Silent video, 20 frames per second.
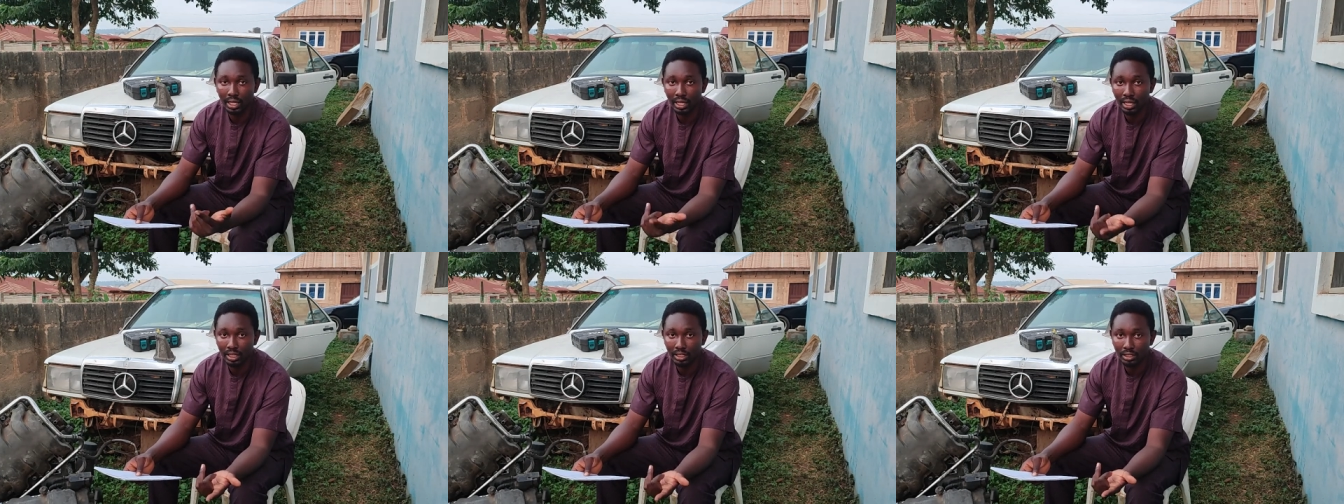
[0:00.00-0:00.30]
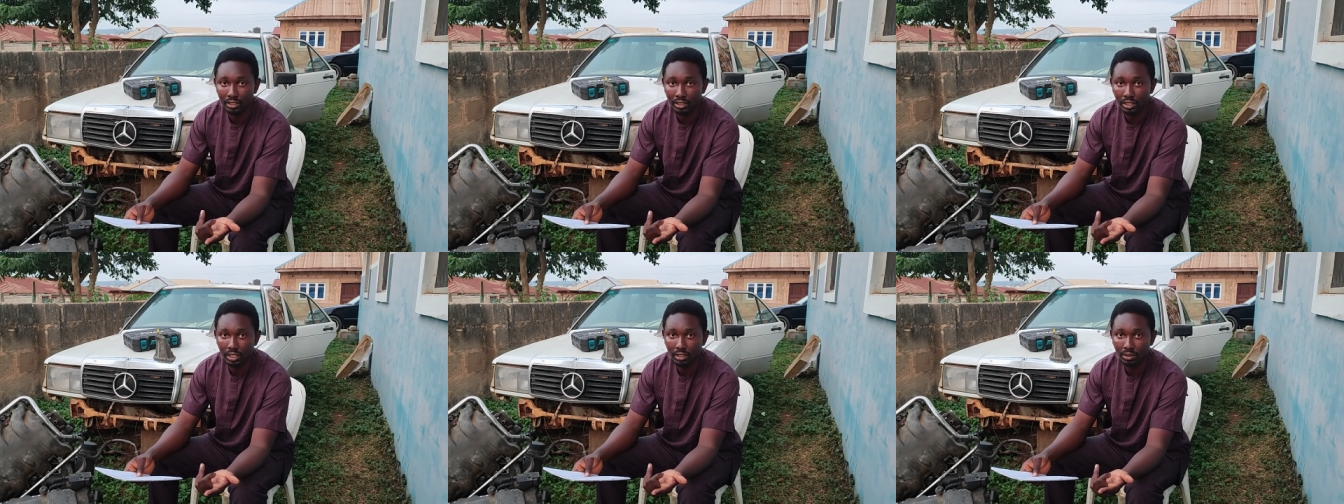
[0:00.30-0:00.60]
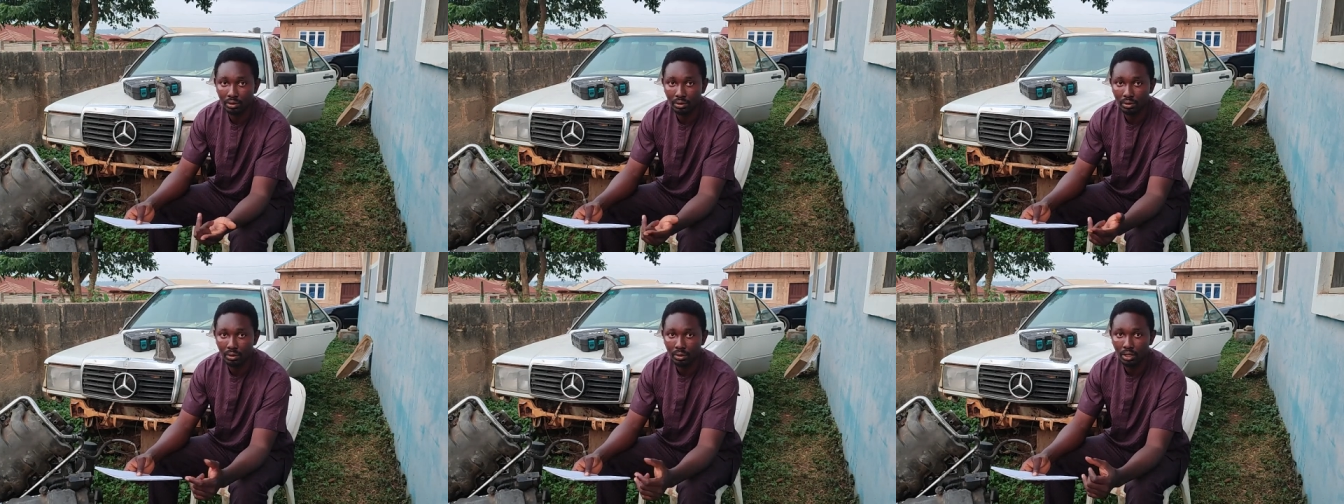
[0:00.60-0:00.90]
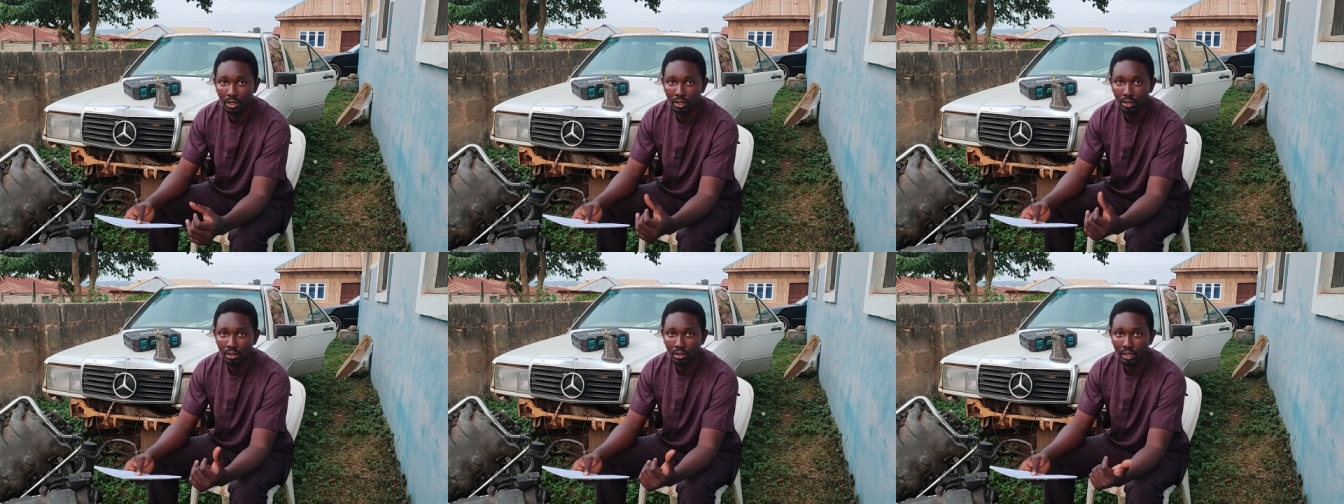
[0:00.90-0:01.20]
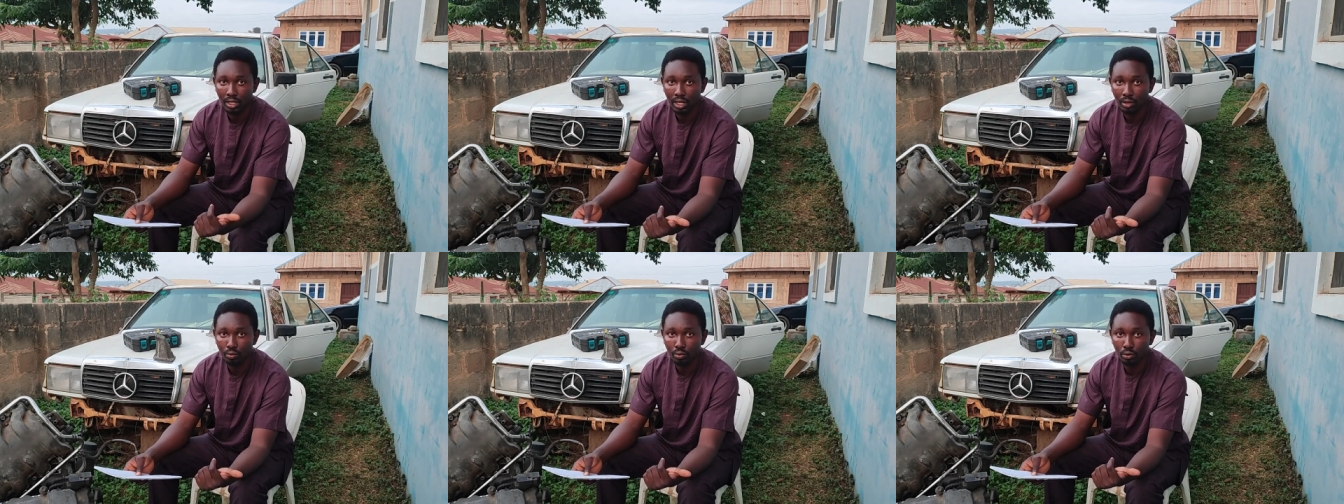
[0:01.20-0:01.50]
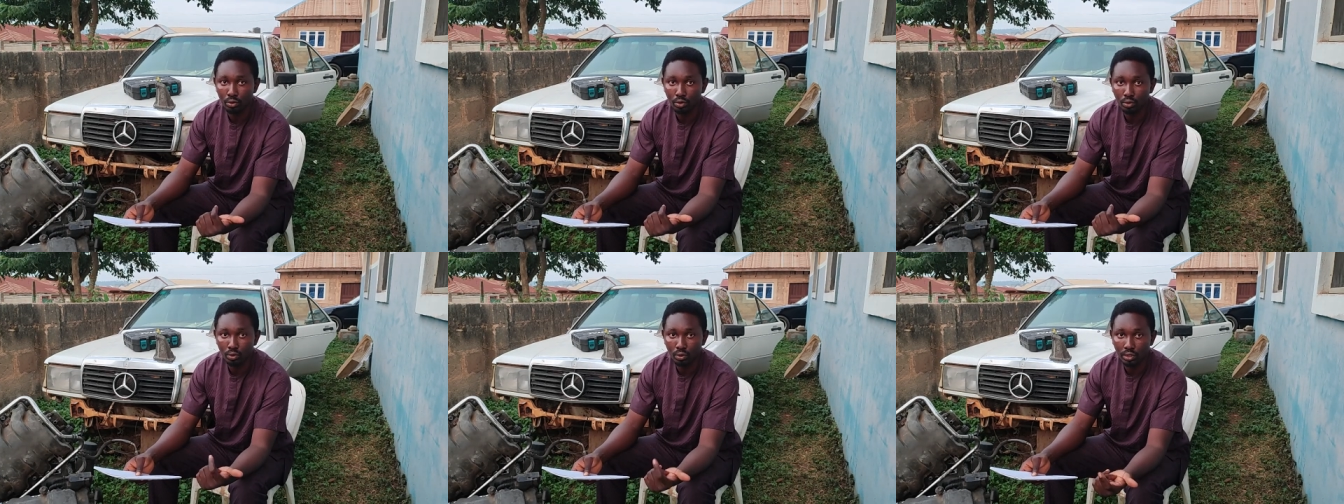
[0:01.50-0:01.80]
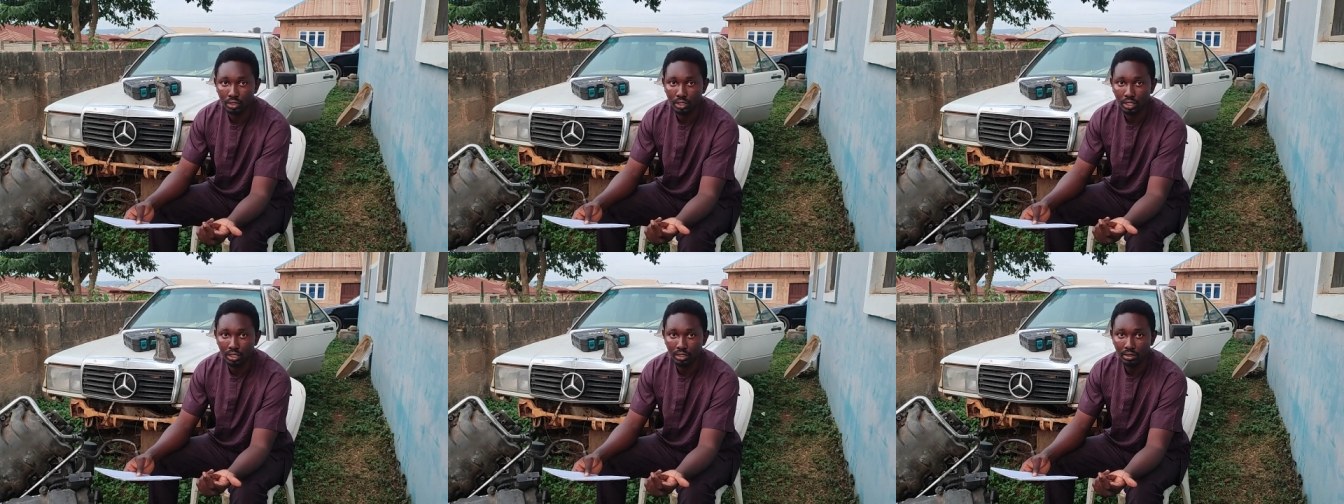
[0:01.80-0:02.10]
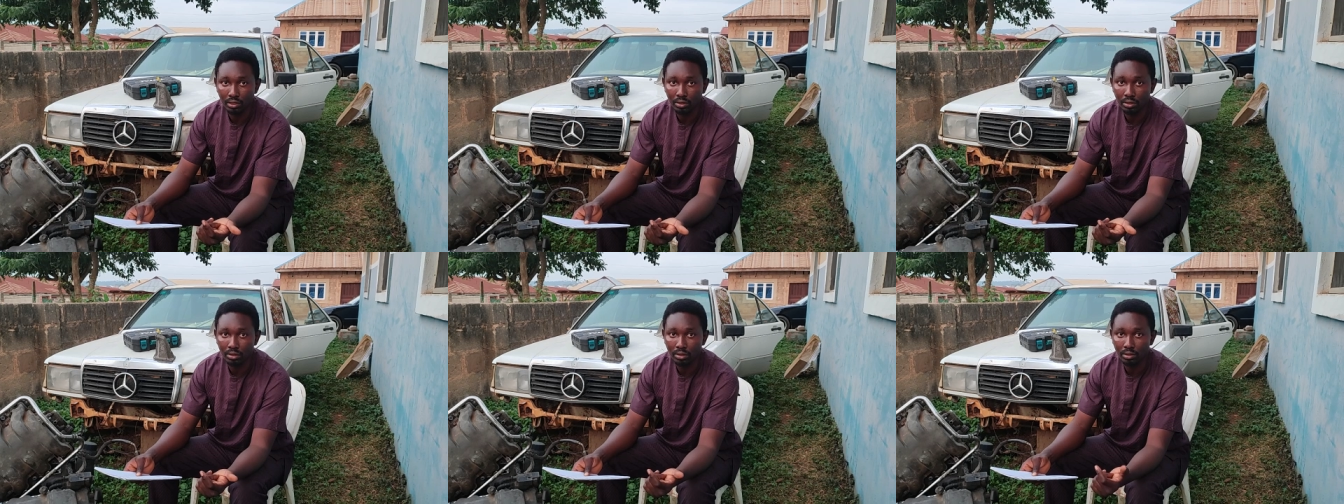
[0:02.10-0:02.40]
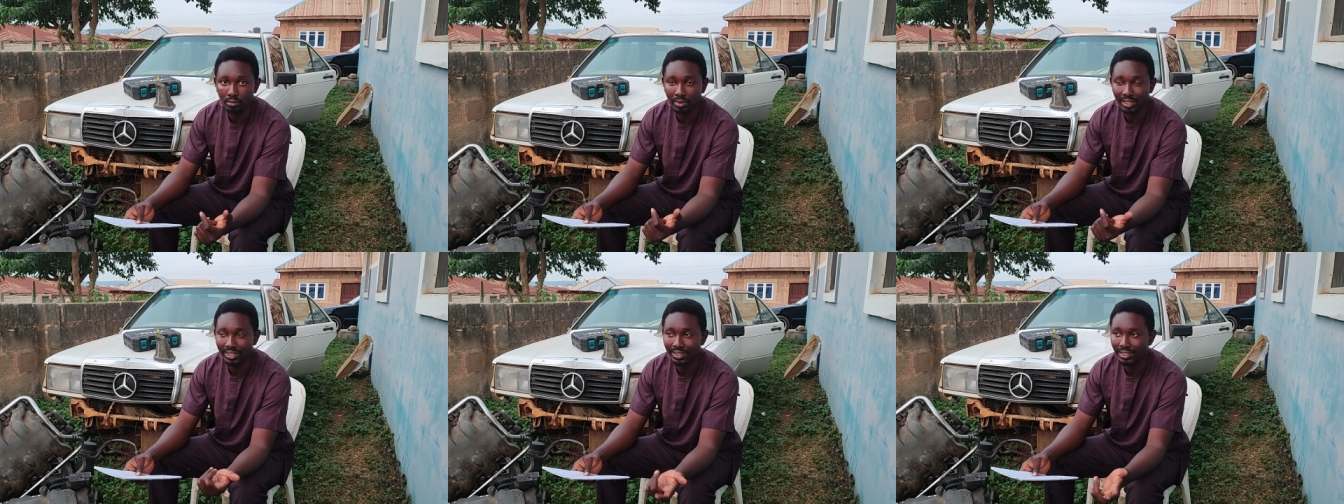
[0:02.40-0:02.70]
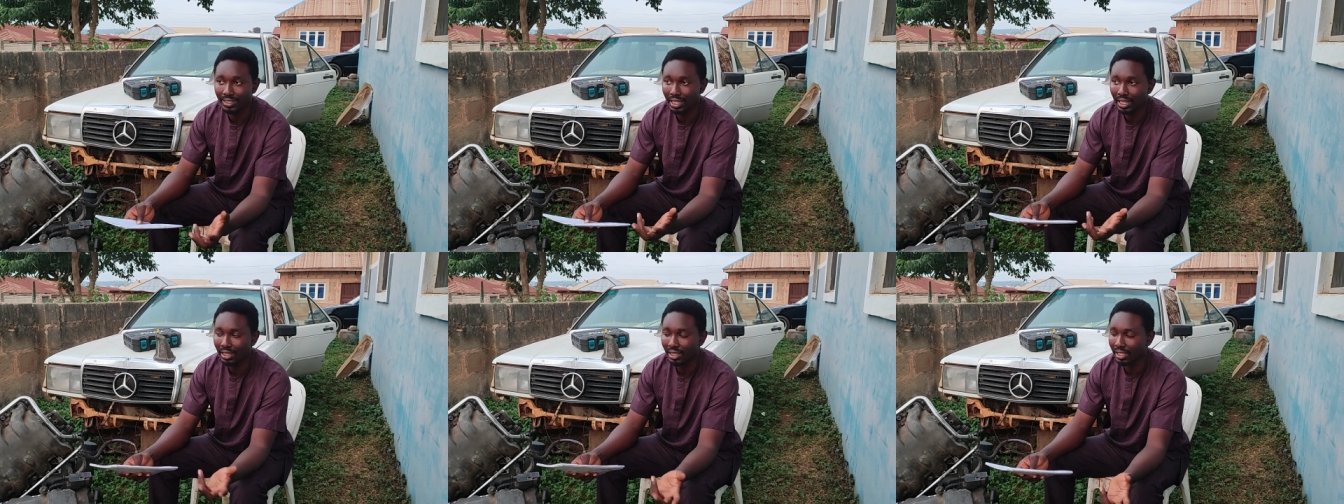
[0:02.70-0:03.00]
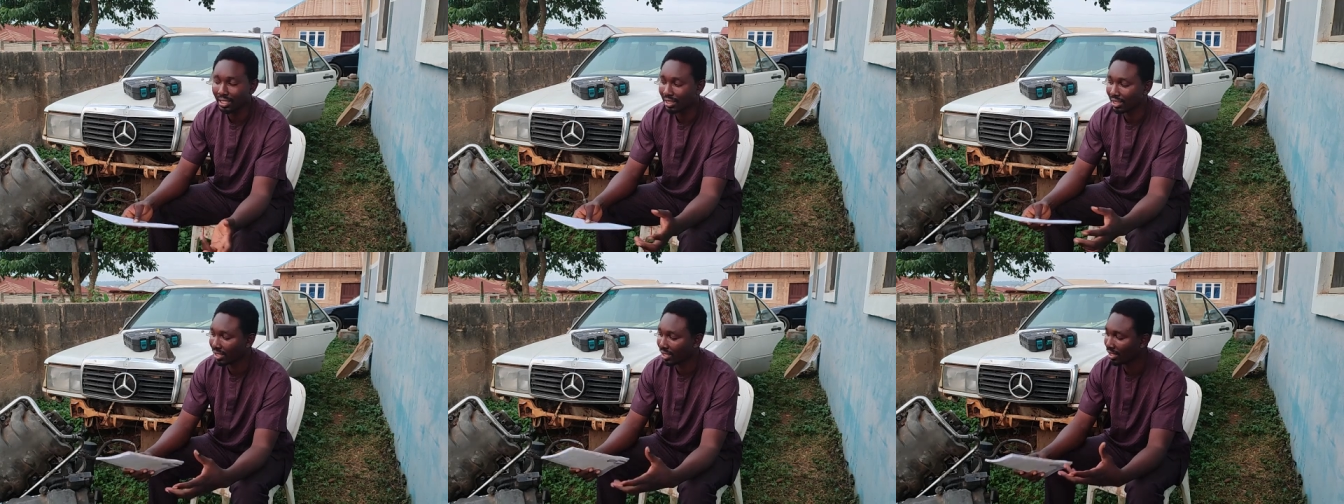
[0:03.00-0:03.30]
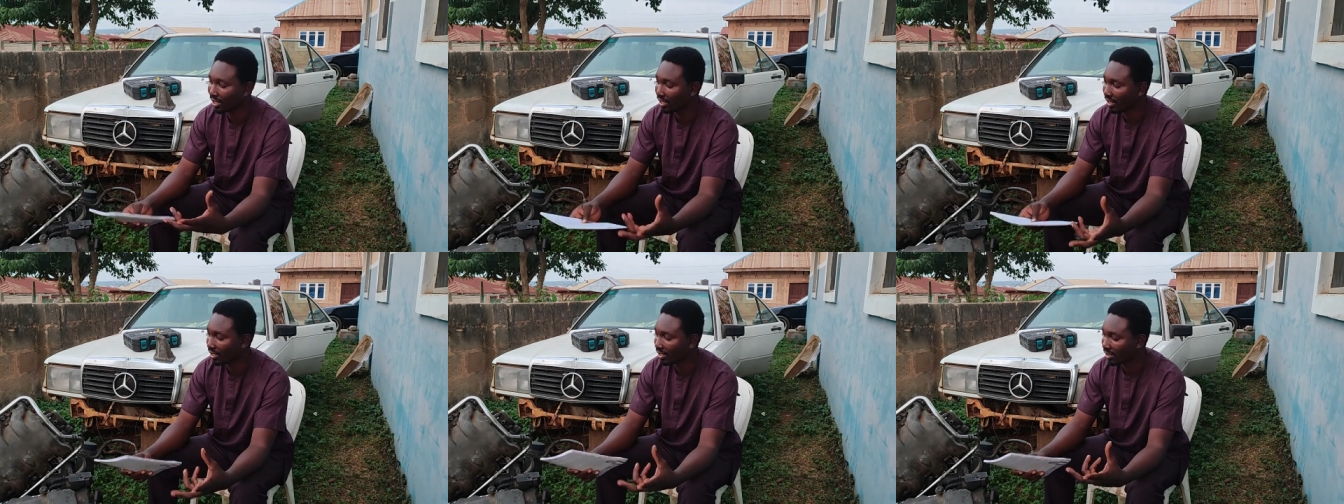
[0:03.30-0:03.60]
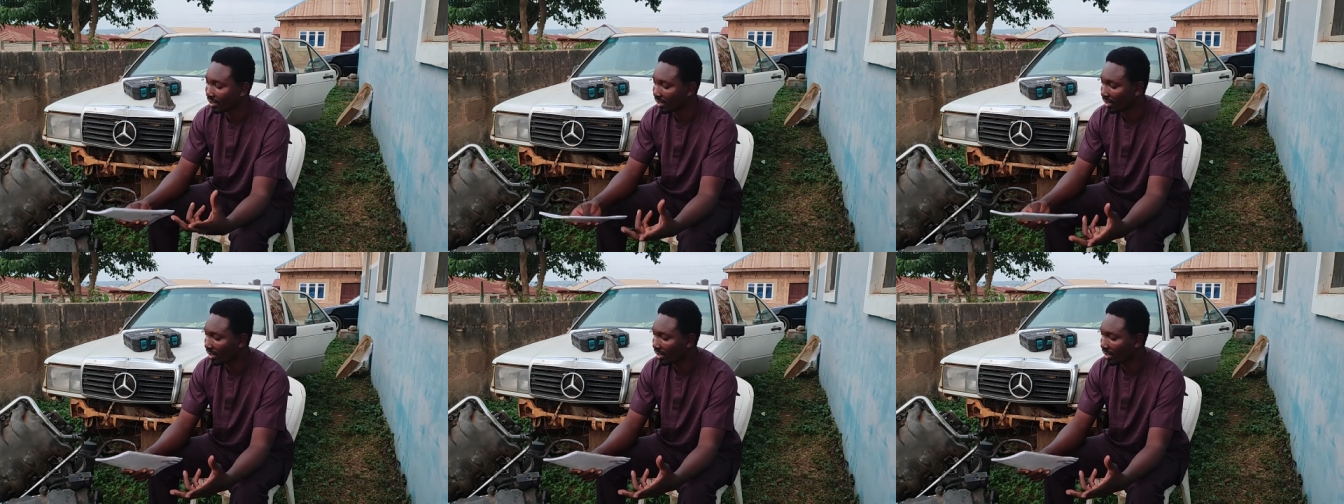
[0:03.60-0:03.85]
an injector you can't put two injectors because I think the